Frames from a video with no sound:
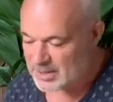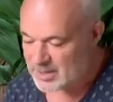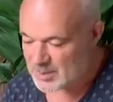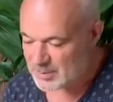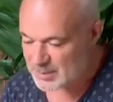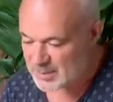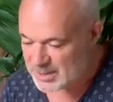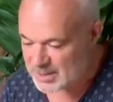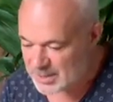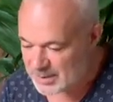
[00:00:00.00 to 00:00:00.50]
And
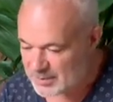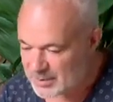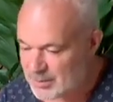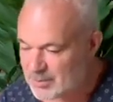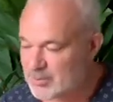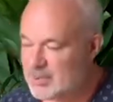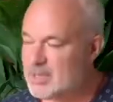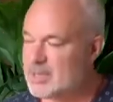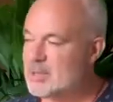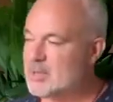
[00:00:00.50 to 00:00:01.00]
there are very
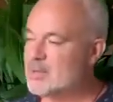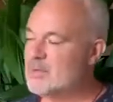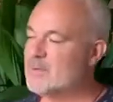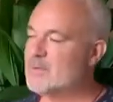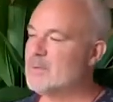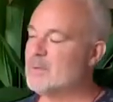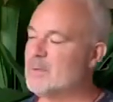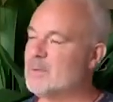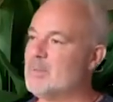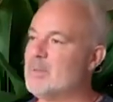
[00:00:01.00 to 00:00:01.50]

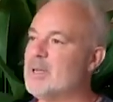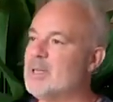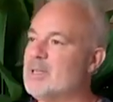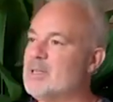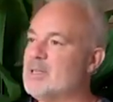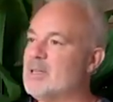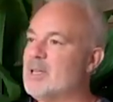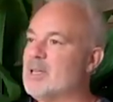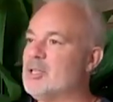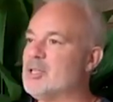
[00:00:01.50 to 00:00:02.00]
specific
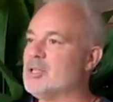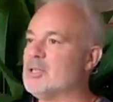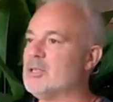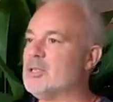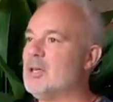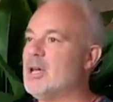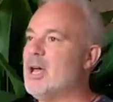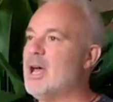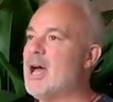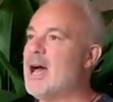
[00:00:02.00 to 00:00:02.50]
reasons for
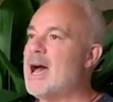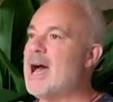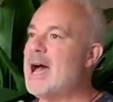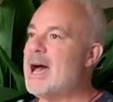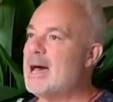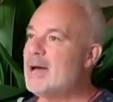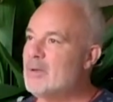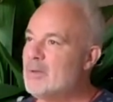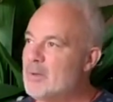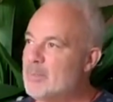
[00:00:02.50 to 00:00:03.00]

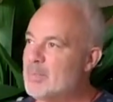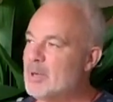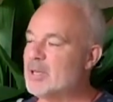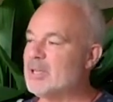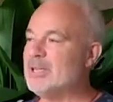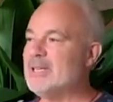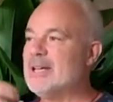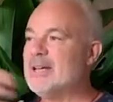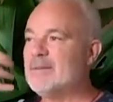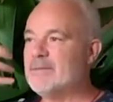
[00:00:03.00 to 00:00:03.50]
meditation,
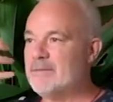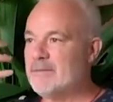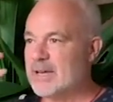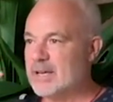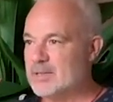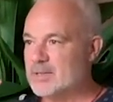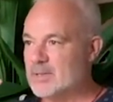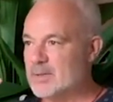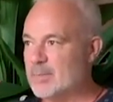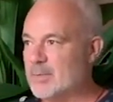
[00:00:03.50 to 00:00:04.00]
how the
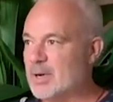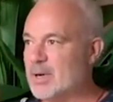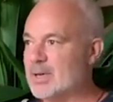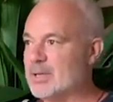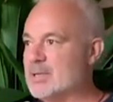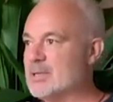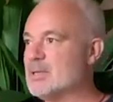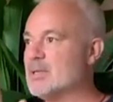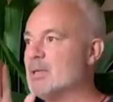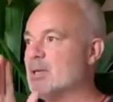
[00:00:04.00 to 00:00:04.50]
body
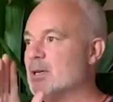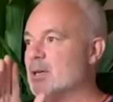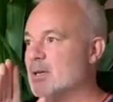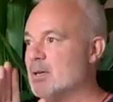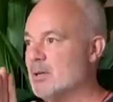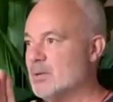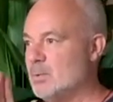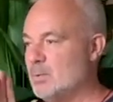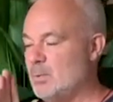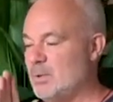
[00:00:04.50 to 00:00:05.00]
affects the
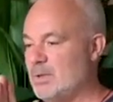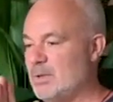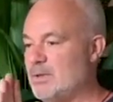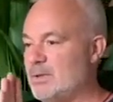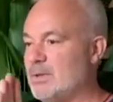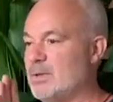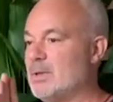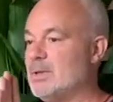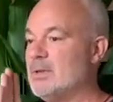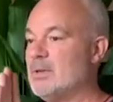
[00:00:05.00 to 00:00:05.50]
mind
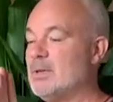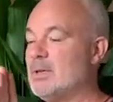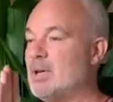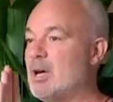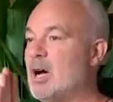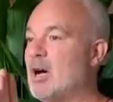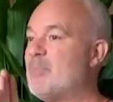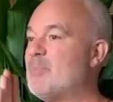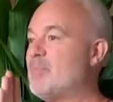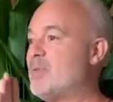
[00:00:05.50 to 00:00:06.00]

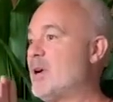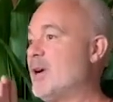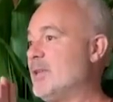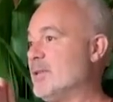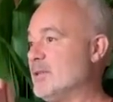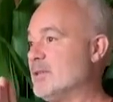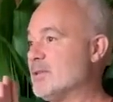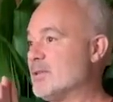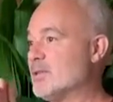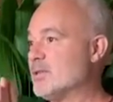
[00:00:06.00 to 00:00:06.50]
with
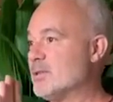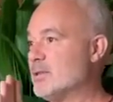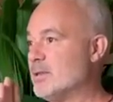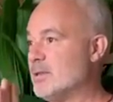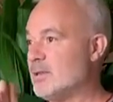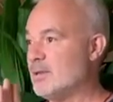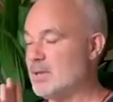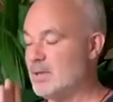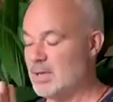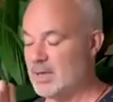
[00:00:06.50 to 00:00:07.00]
the
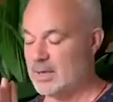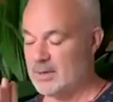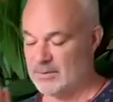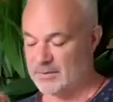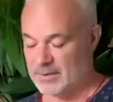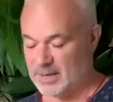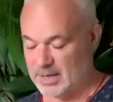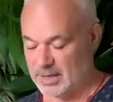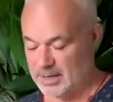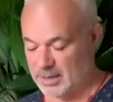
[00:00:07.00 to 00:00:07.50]

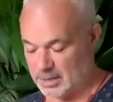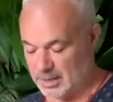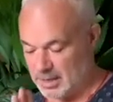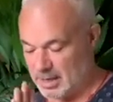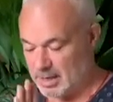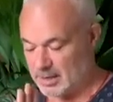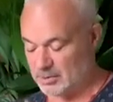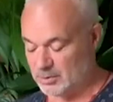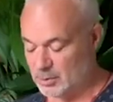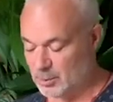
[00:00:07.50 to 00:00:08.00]
uprightness
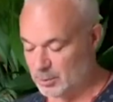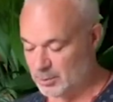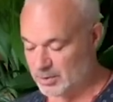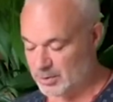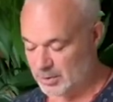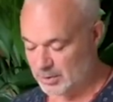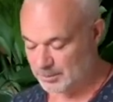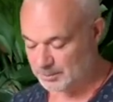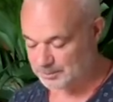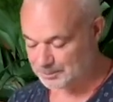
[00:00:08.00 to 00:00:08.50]
of
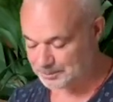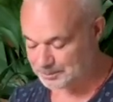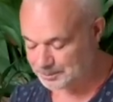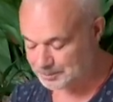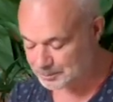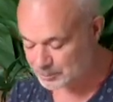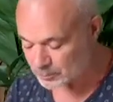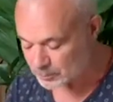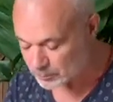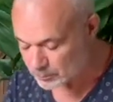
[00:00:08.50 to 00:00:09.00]
our
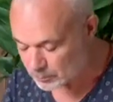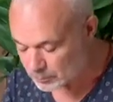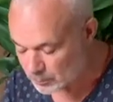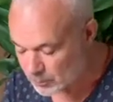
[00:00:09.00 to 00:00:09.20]
torso.